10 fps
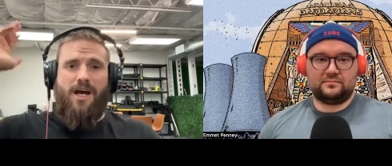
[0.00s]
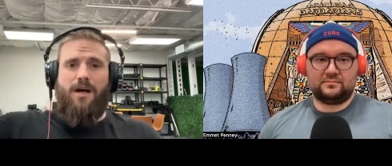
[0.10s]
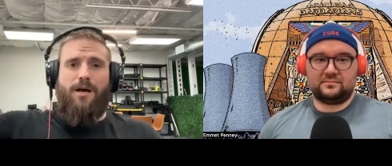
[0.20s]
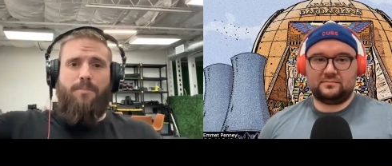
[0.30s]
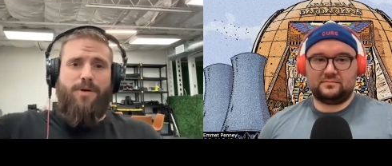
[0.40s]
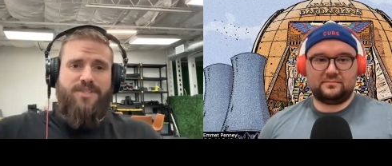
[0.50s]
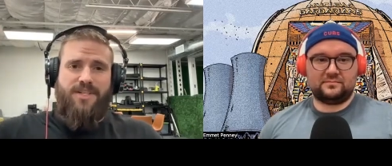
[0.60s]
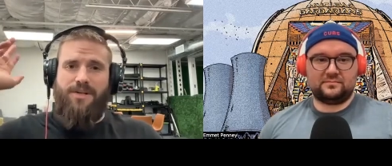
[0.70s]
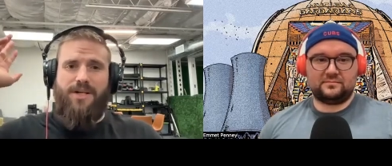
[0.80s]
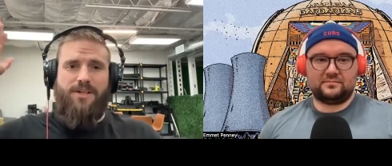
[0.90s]
Speaker 1: uh,
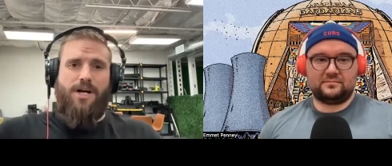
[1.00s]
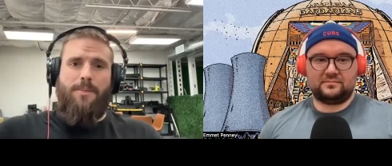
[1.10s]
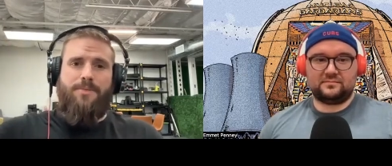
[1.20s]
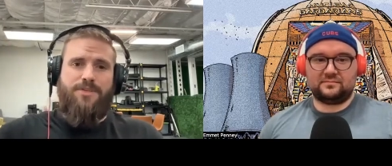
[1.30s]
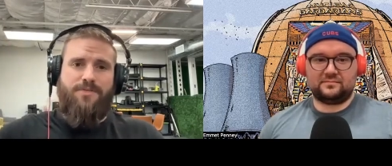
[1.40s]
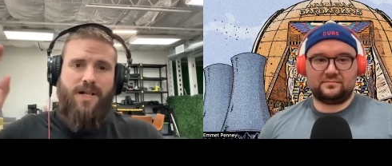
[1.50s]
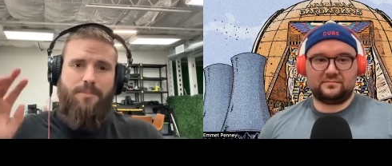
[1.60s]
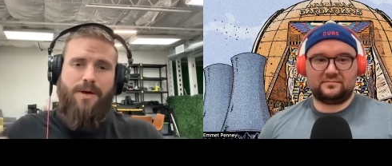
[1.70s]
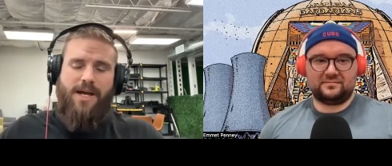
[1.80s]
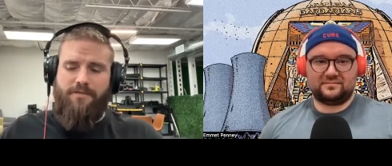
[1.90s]
personnel helicopters
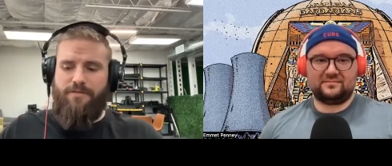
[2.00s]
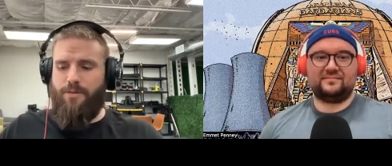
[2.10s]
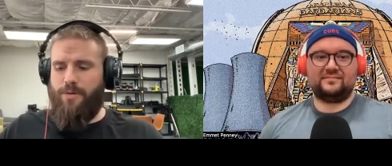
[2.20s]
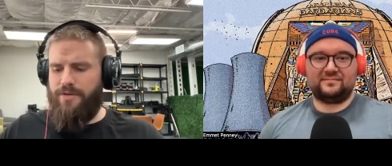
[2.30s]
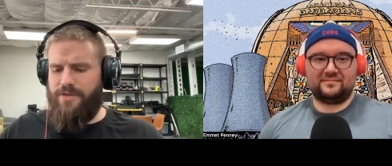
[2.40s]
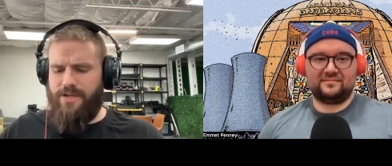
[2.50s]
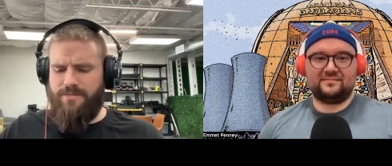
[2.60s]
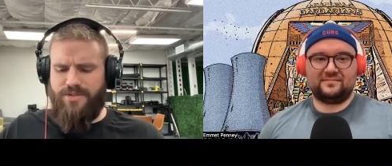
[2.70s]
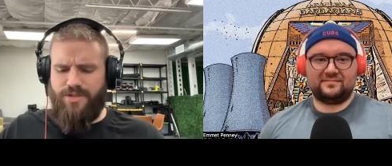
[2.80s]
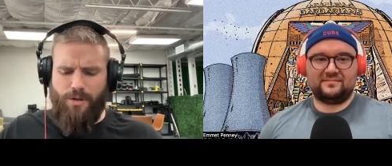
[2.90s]
flying back and forth.
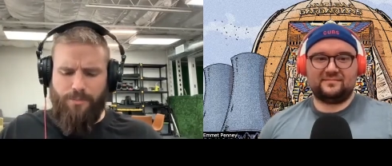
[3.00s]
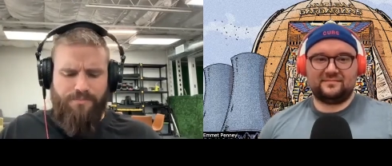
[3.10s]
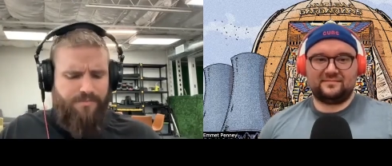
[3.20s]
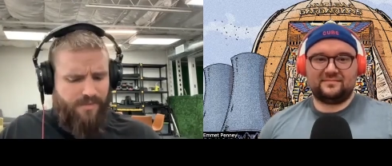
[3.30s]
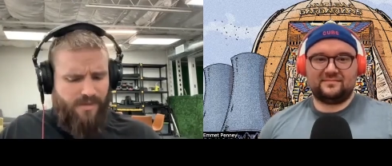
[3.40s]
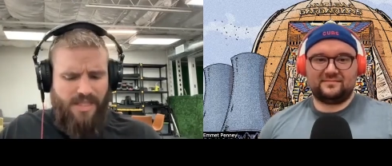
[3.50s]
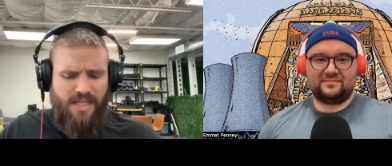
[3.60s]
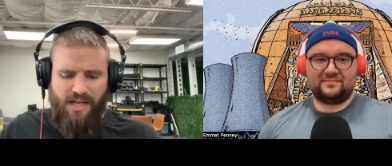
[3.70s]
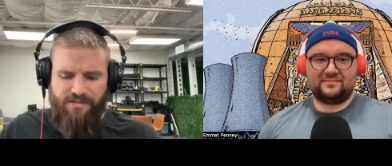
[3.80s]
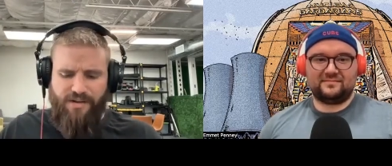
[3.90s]
And so,
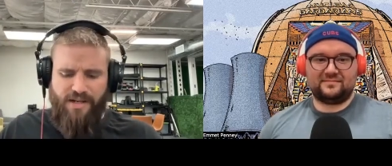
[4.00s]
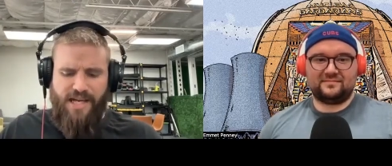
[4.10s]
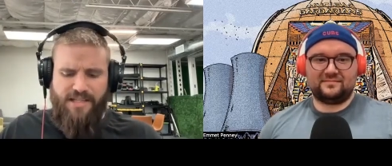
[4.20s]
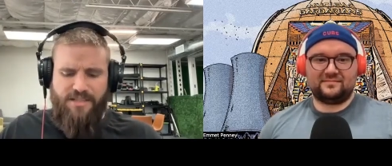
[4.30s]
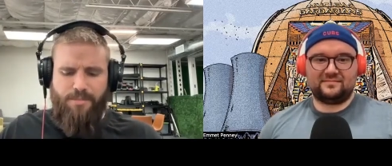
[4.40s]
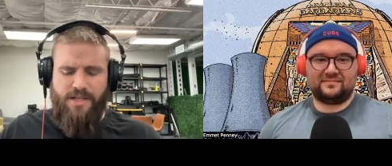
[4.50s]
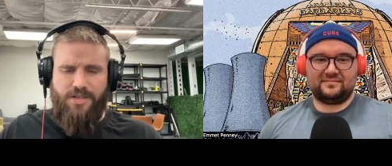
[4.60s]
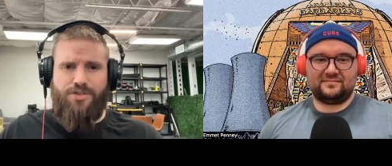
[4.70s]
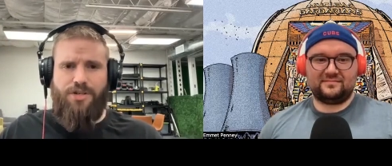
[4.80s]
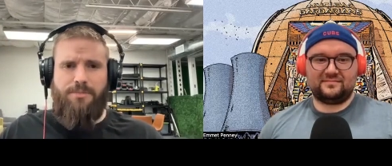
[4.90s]
I find that to be
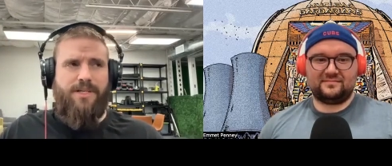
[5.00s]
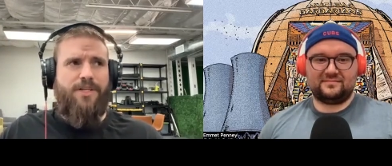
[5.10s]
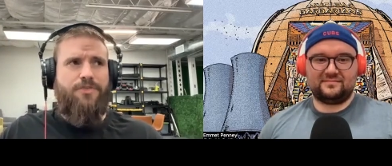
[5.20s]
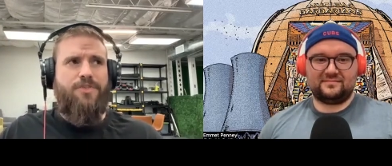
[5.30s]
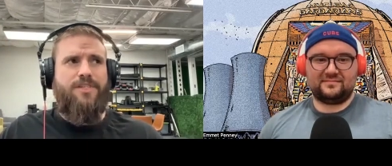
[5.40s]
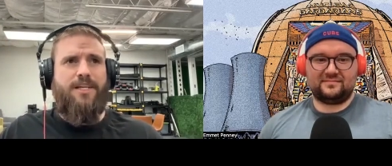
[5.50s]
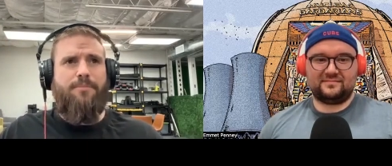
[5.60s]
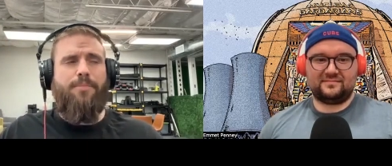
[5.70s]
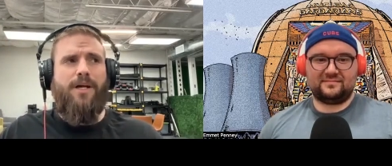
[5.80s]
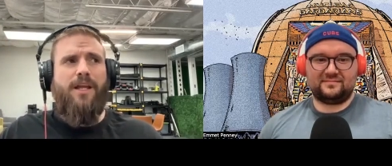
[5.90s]
extremely
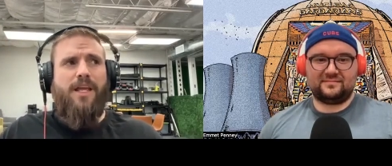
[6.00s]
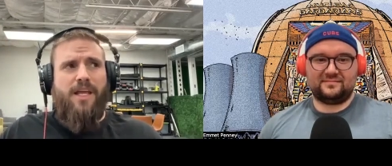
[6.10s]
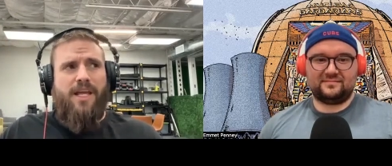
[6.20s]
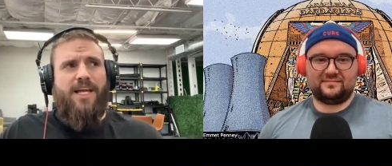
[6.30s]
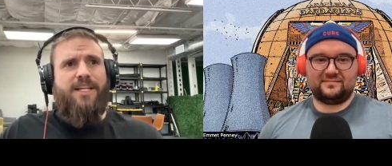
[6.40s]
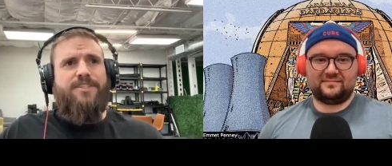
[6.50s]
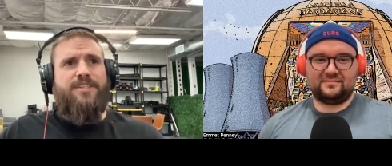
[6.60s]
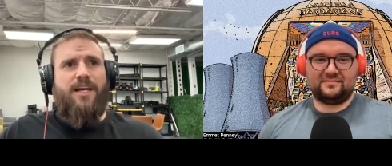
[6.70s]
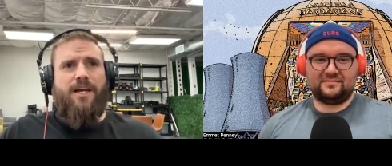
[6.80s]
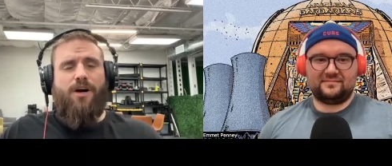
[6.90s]
interesting, but
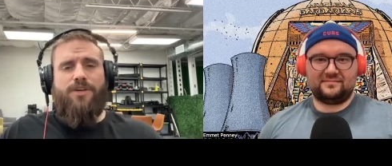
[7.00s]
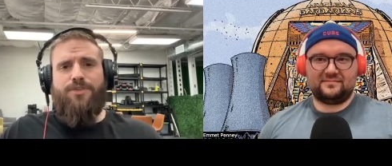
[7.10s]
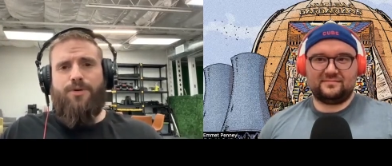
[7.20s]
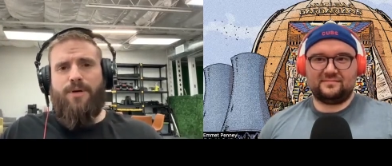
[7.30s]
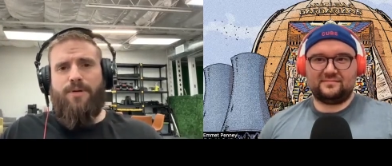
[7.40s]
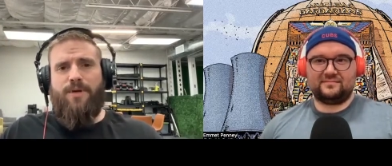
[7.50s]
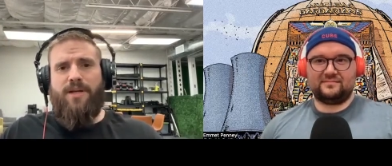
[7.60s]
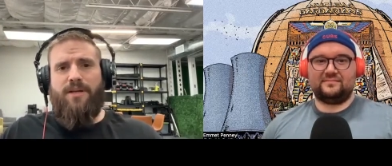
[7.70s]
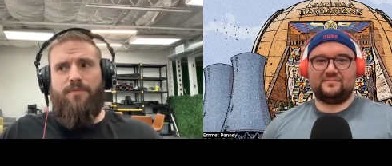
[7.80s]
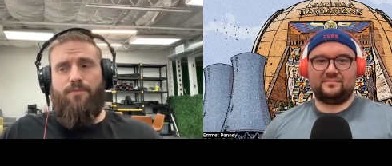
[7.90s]
it's uh, also
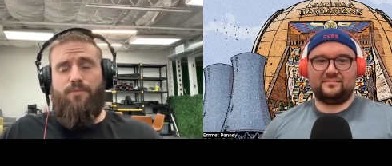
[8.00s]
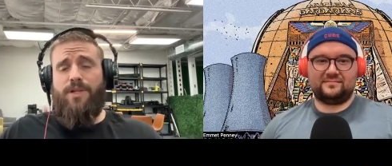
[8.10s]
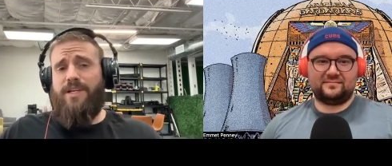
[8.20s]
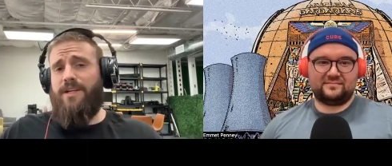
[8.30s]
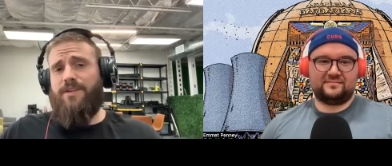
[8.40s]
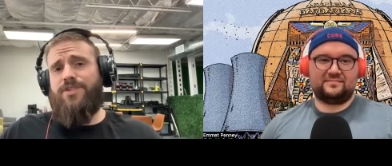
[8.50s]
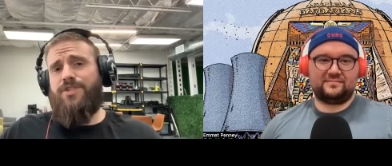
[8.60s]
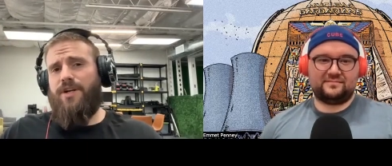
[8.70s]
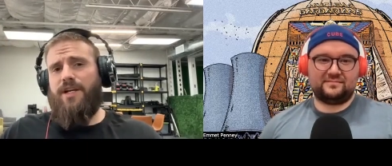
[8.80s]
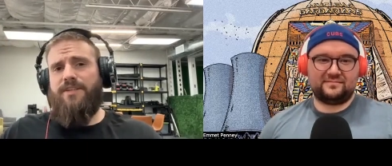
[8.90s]
it, really
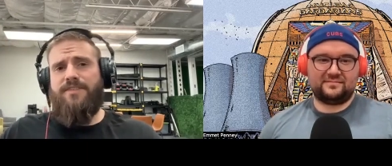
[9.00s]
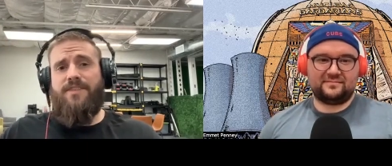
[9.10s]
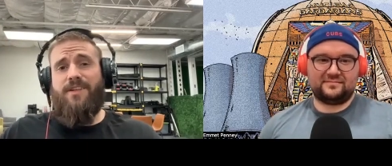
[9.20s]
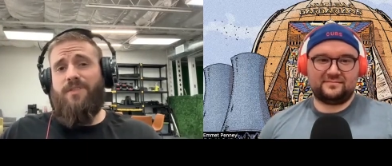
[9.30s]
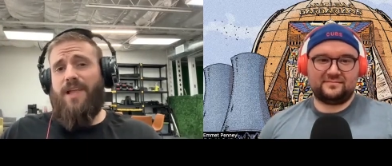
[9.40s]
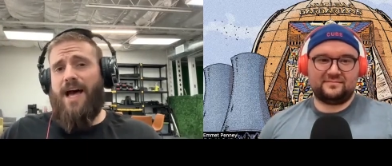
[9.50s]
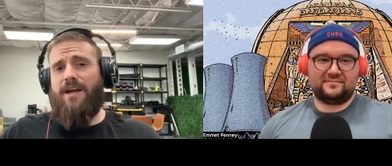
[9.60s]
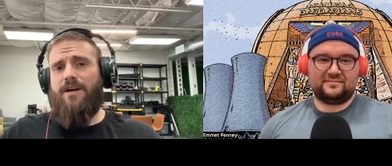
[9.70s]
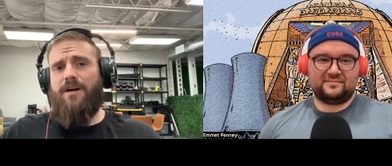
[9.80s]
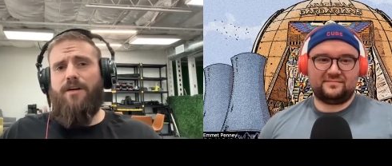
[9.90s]
illustrates the
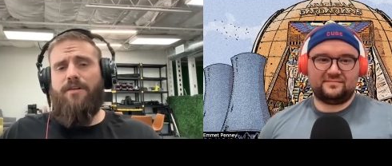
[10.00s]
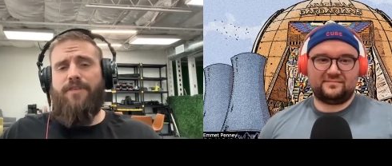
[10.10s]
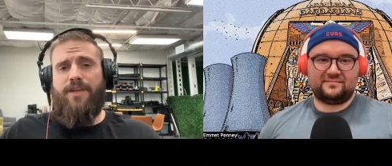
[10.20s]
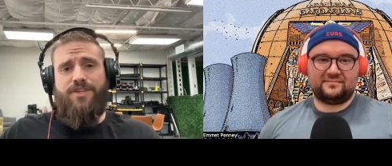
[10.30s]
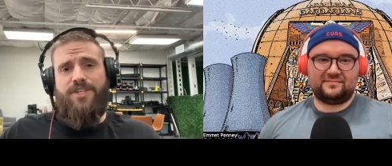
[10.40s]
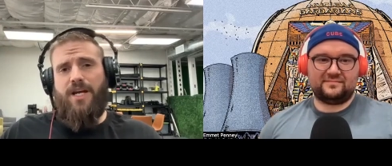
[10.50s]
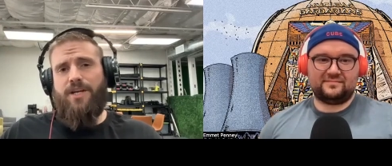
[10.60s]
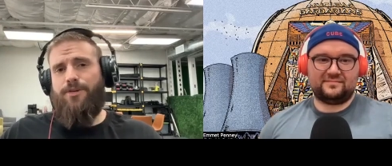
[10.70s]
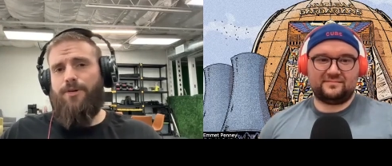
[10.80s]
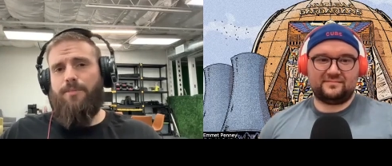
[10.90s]
lack of energy
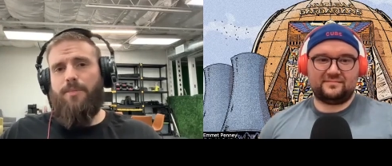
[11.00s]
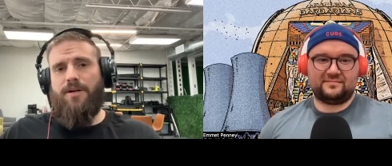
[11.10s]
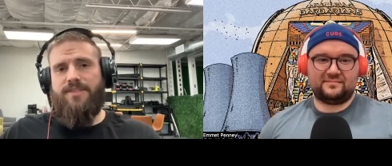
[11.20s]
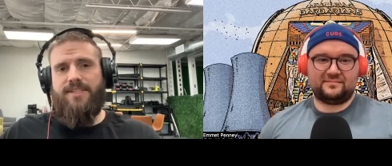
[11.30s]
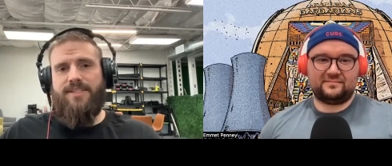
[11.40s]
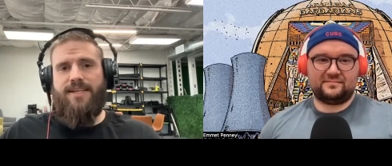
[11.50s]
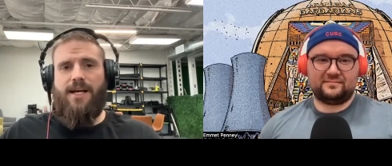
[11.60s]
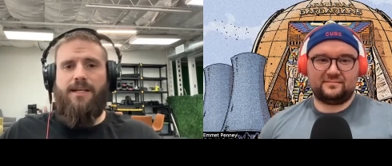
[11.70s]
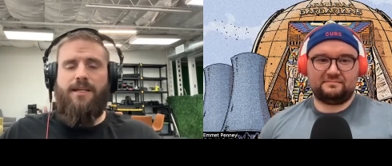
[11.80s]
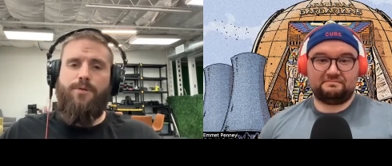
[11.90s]
IQ among
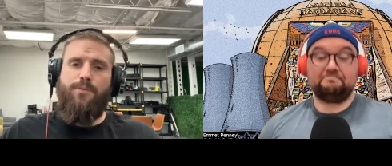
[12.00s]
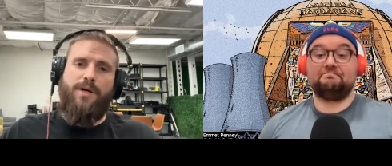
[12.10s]
society,